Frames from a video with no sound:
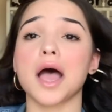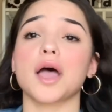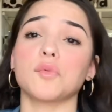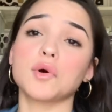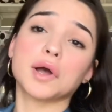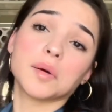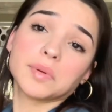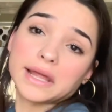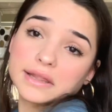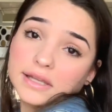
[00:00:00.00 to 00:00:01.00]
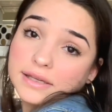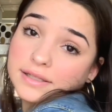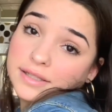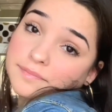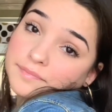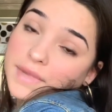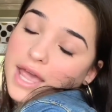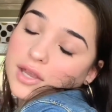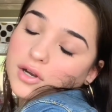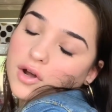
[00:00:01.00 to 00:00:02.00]
I woke up like this
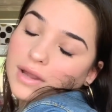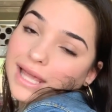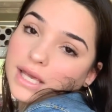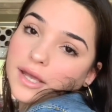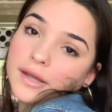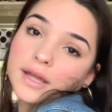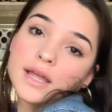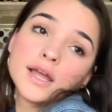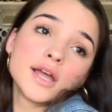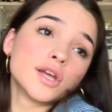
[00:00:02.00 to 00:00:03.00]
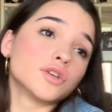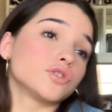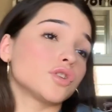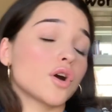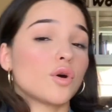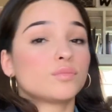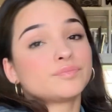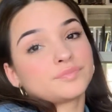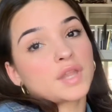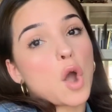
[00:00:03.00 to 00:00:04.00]
and, you know, like it. So
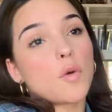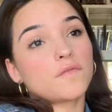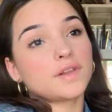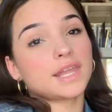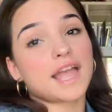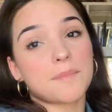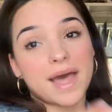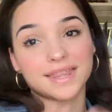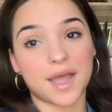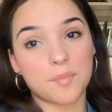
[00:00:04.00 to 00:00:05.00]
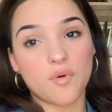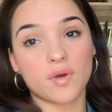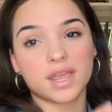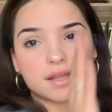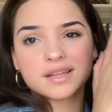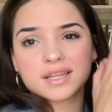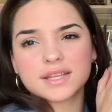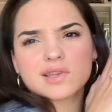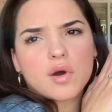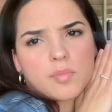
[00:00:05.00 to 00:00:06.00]
hopefully I'm at that point.
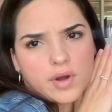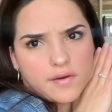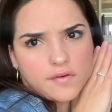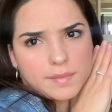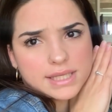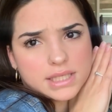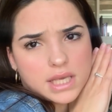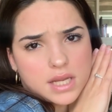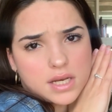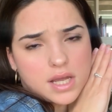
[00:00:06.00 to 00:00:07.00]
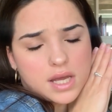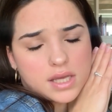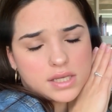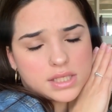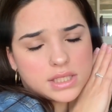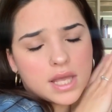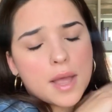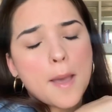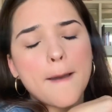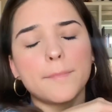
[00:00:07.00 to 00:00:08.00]
Let's all pray for my skin, guys.
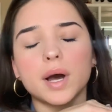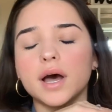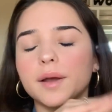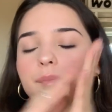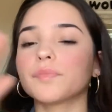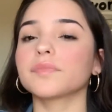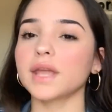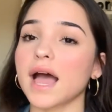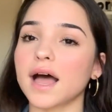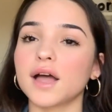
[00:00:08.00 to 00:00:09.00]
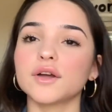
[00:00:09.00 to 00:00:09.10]
But yeah,